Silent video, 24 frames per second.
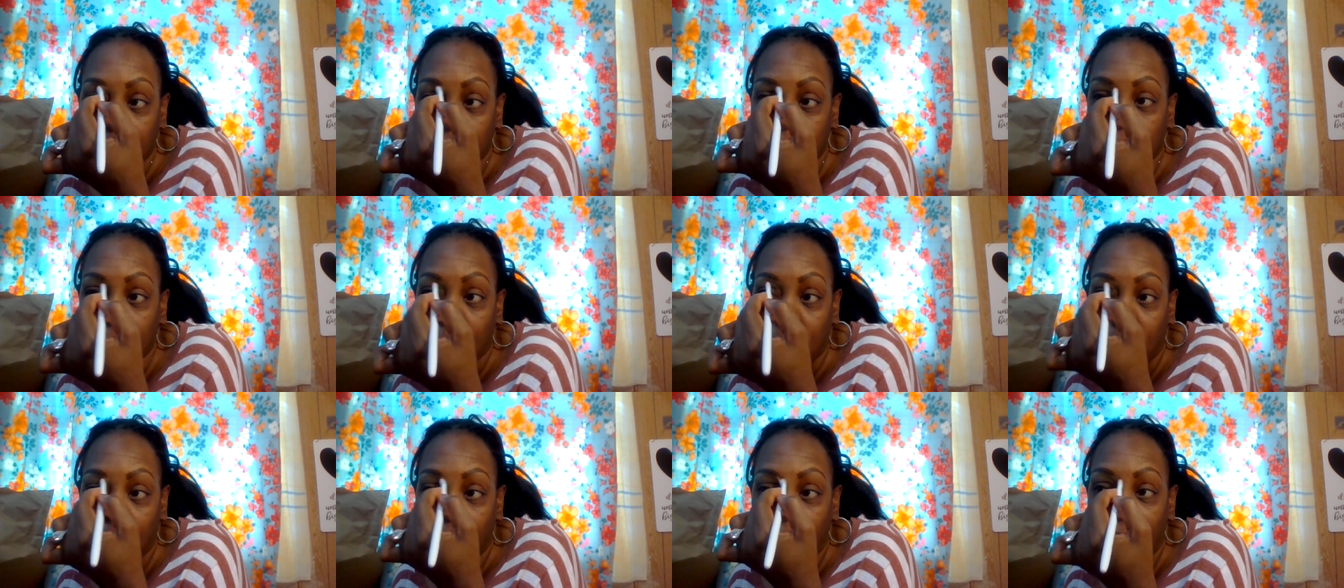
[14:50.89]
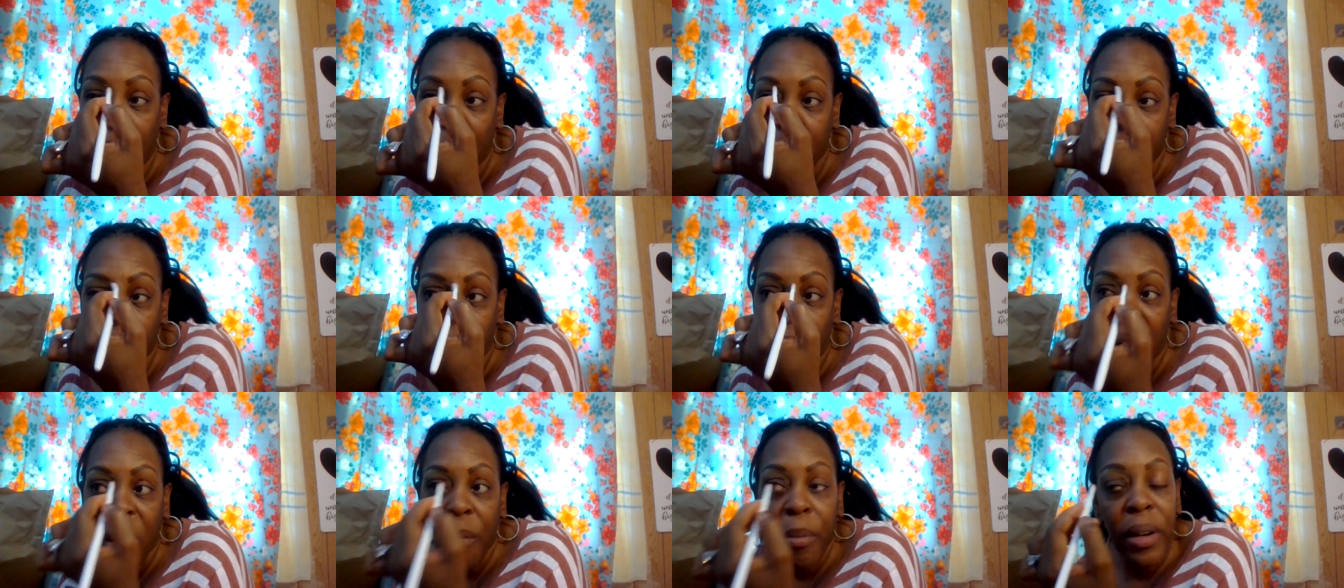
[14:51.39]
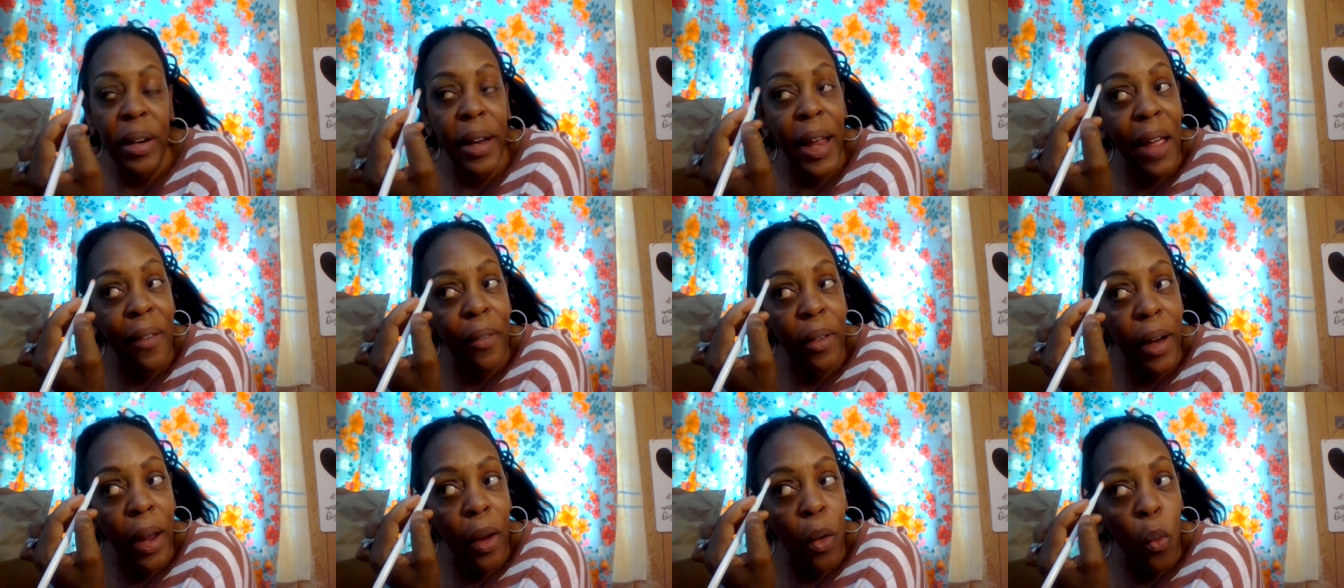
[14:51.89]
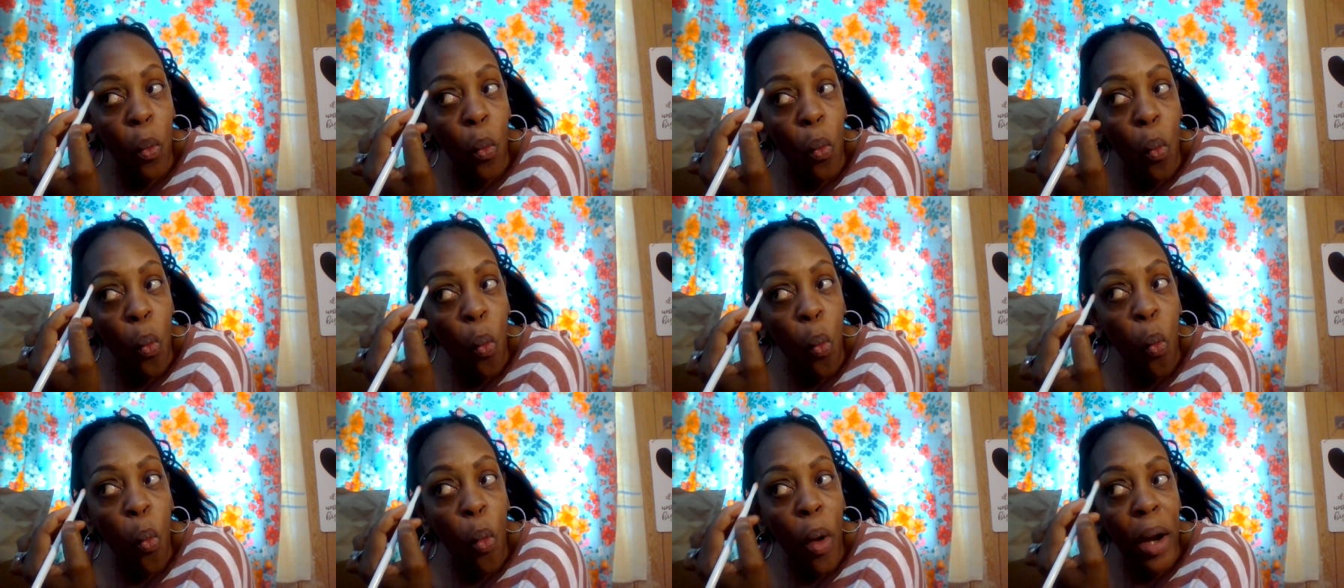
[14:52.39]
So I hope you all been having a
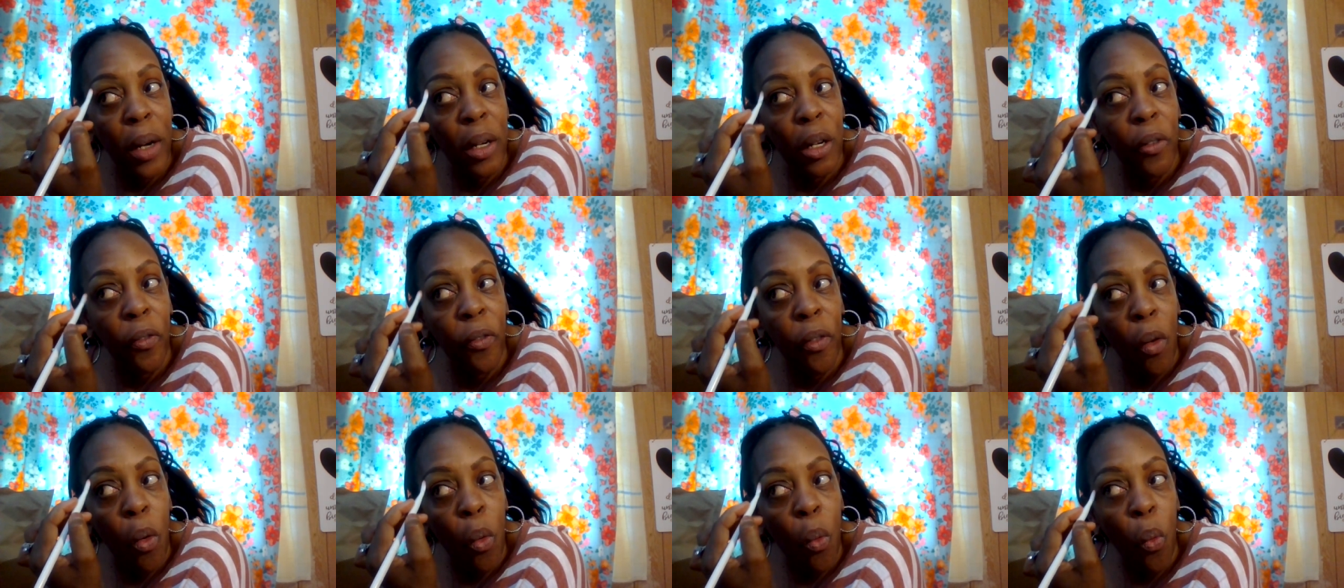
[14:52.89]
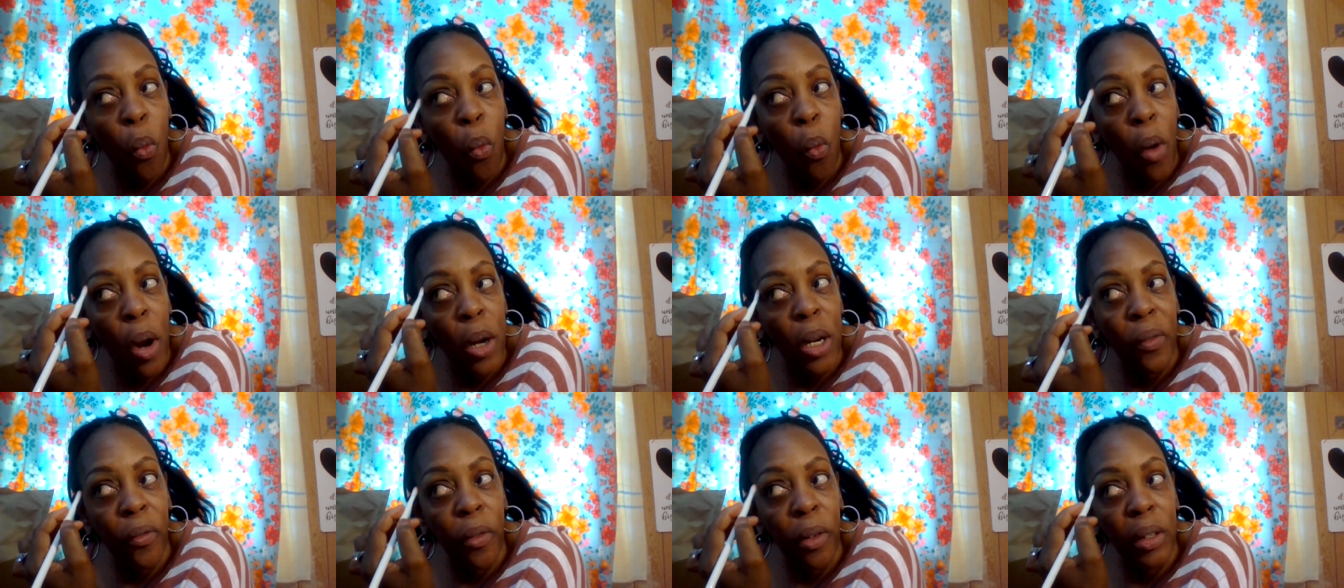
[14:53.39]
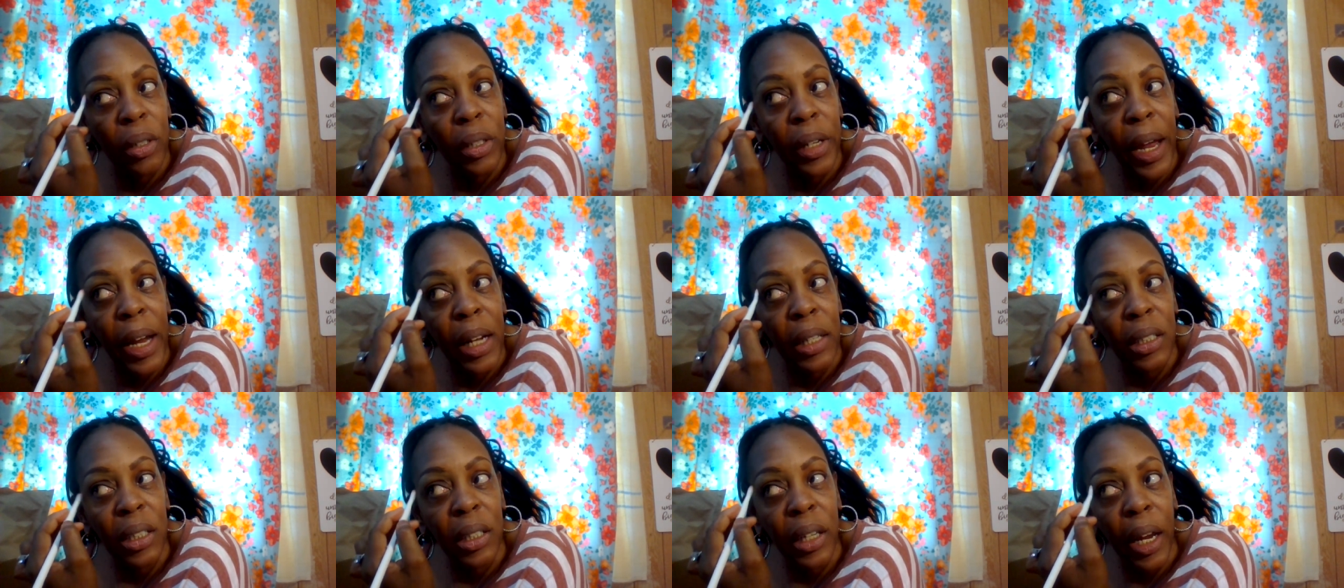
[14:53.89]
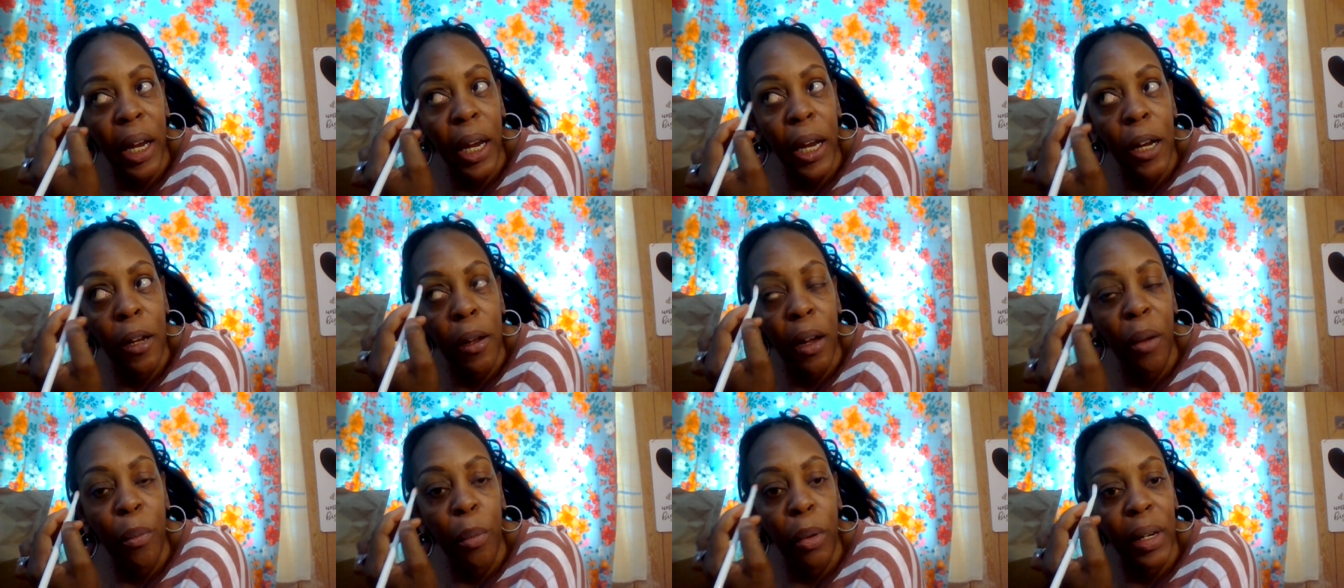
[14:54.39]
wonderful, wonderful day today,
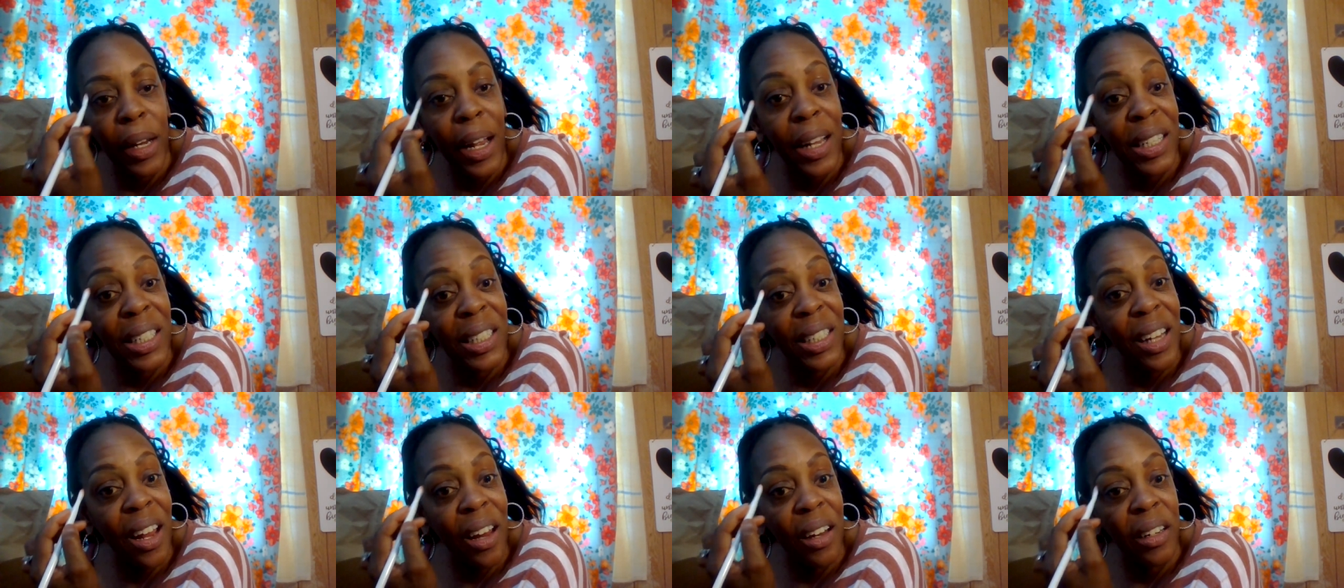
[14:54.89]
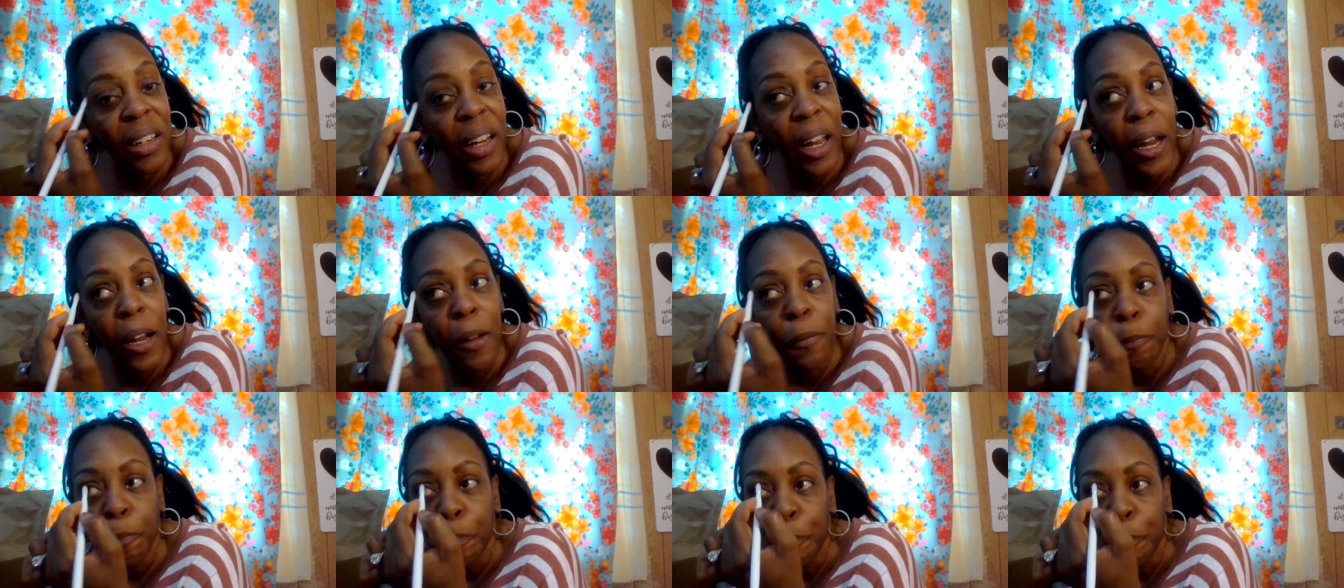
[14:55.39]
a blessed Sunday.